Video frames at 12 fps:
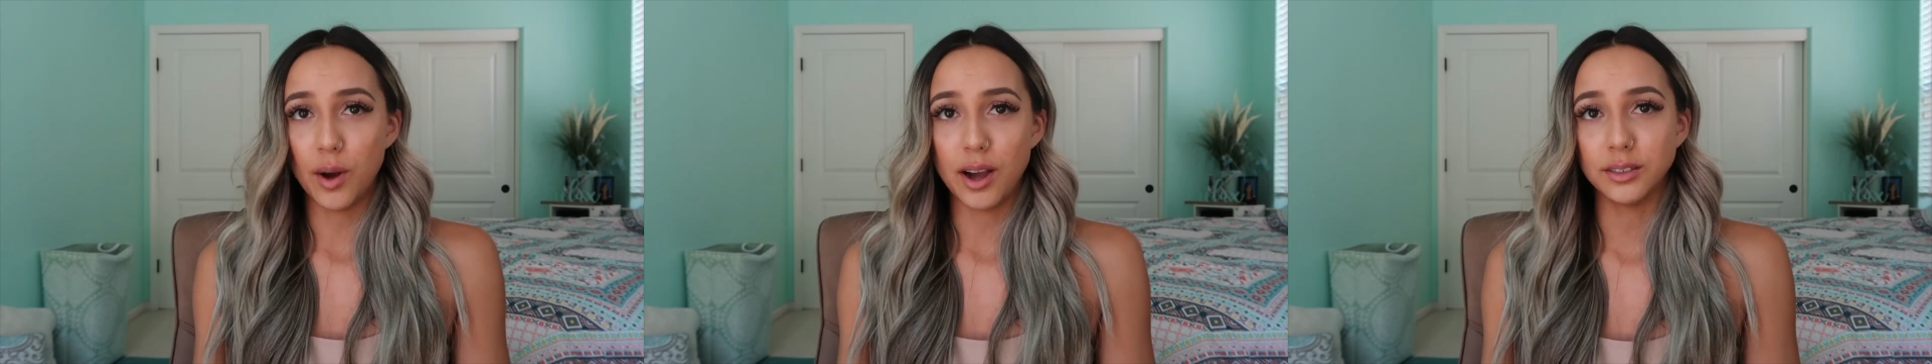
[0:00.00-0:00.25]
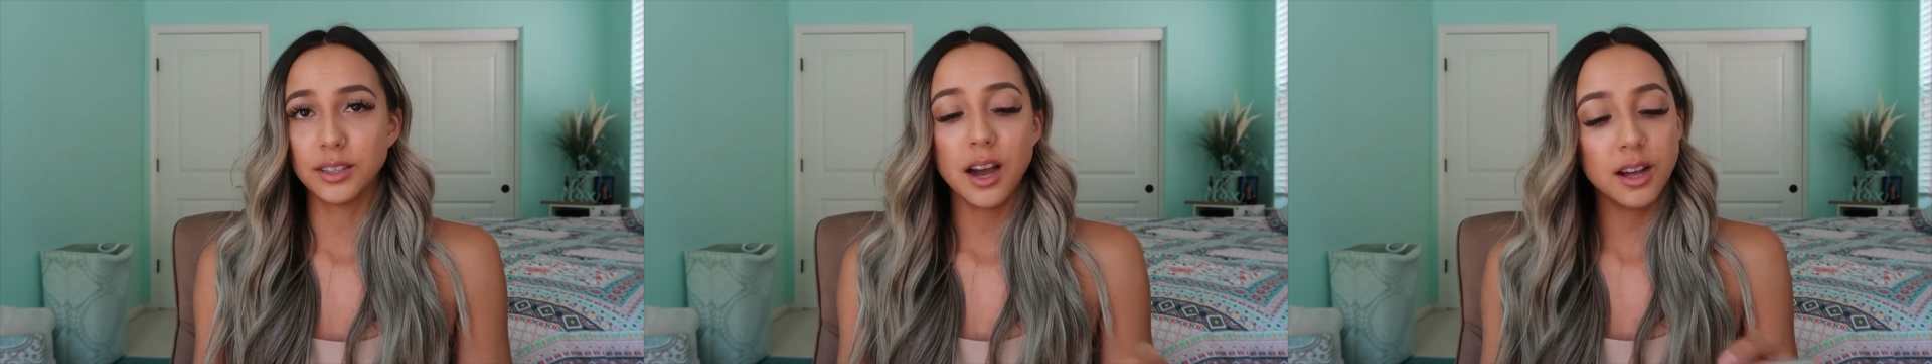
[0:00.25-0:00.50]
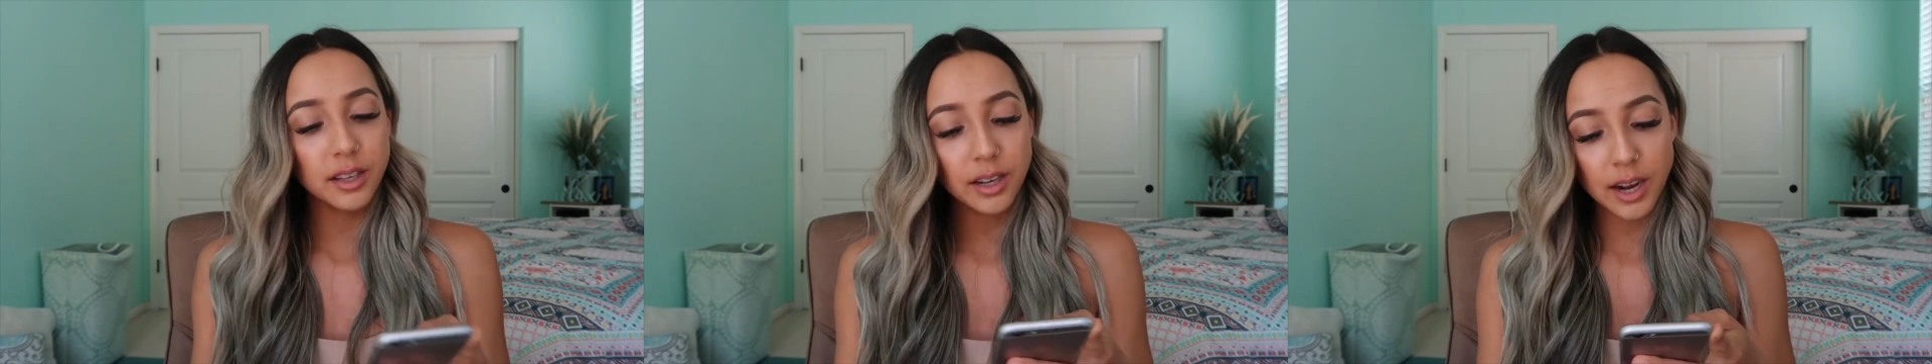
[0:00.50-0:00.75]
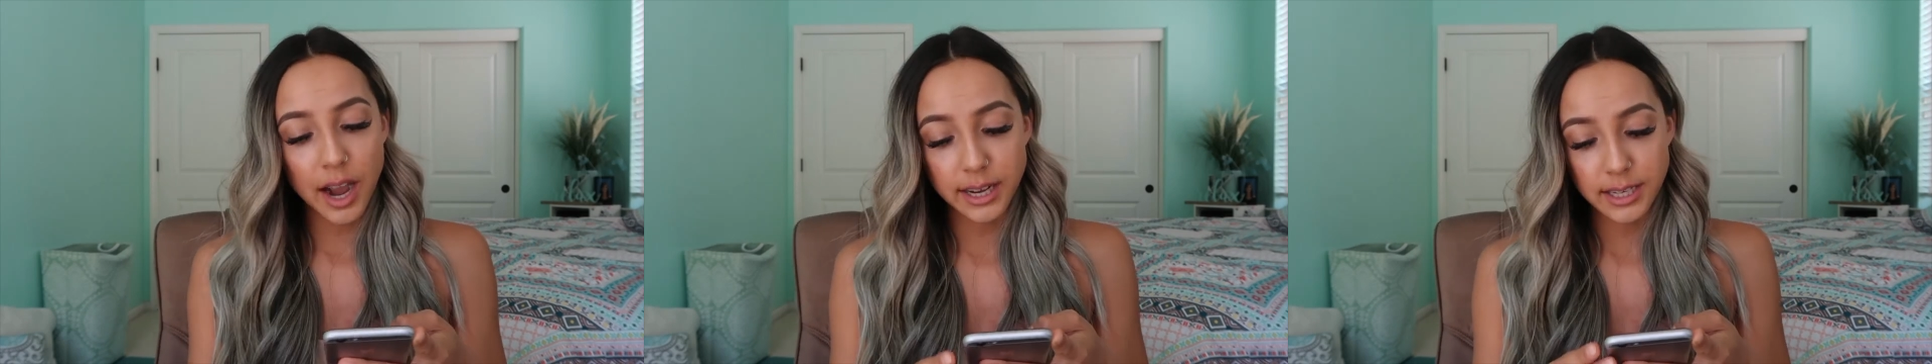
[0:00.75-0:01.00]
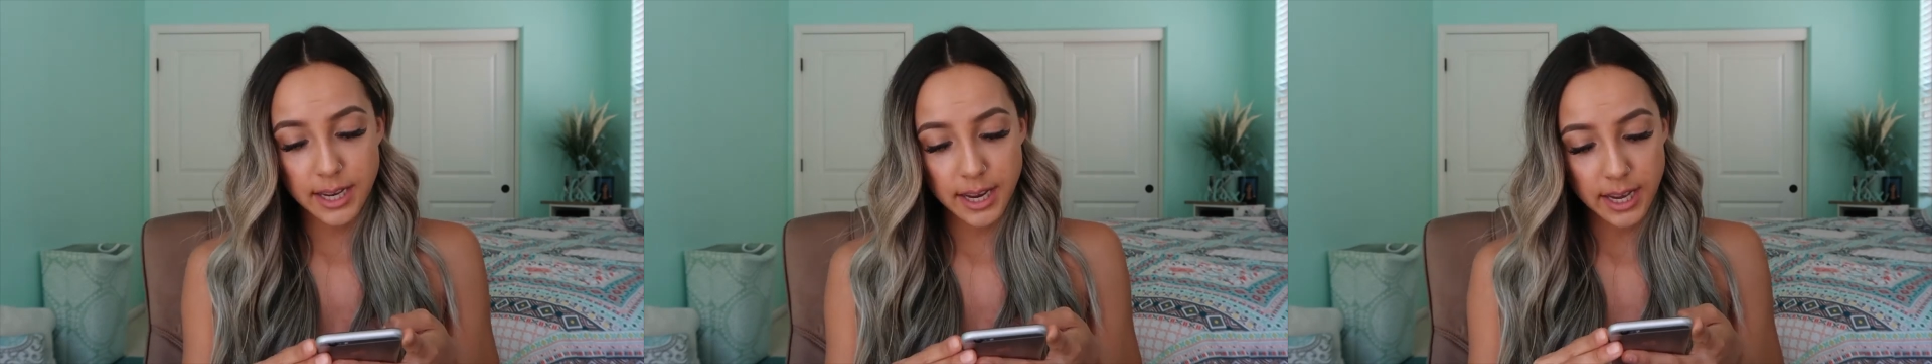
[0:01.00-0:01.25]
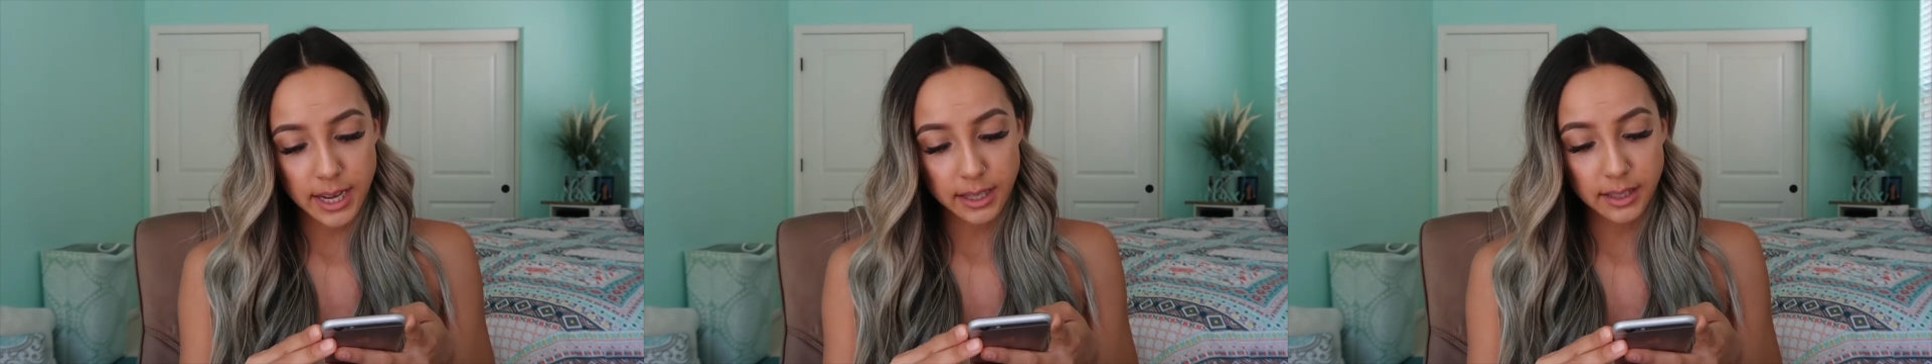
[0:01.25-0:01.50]
wild color. I
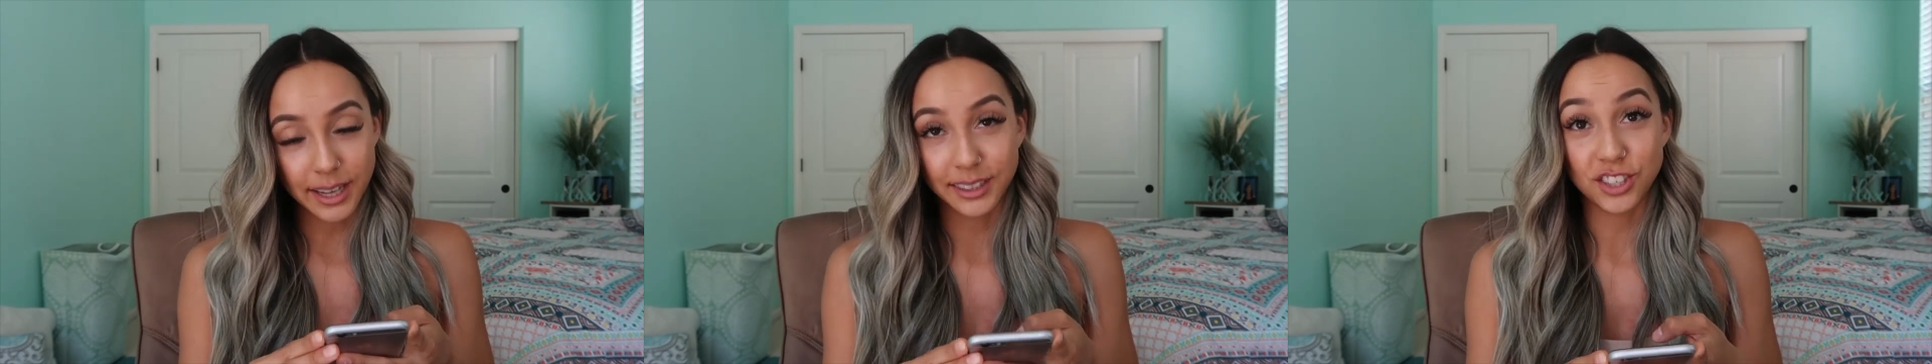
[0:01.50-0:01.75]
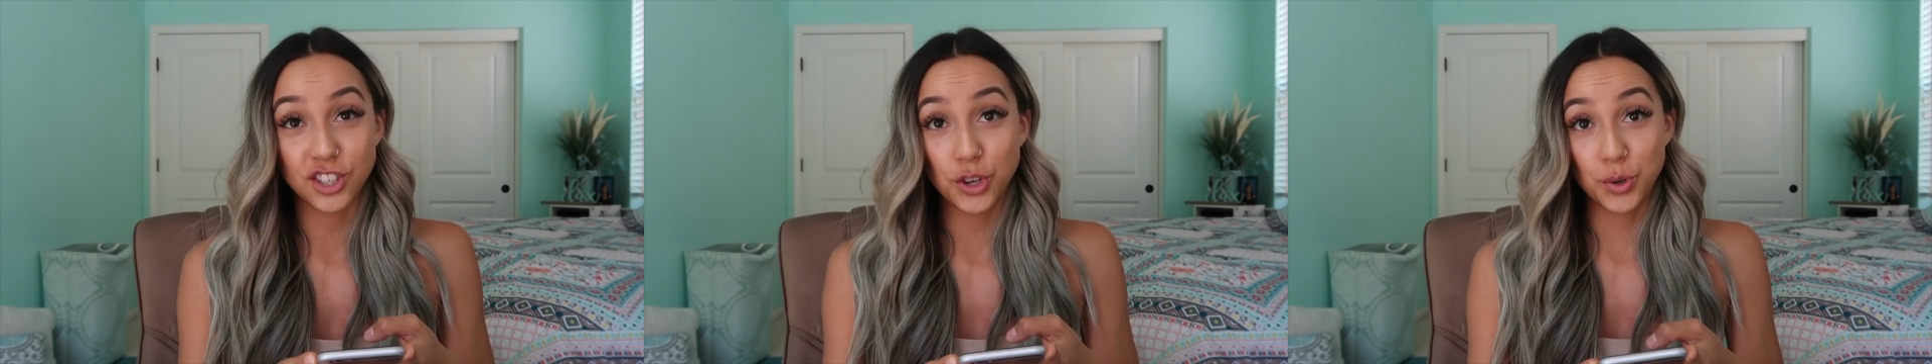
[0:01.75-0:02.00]
did like this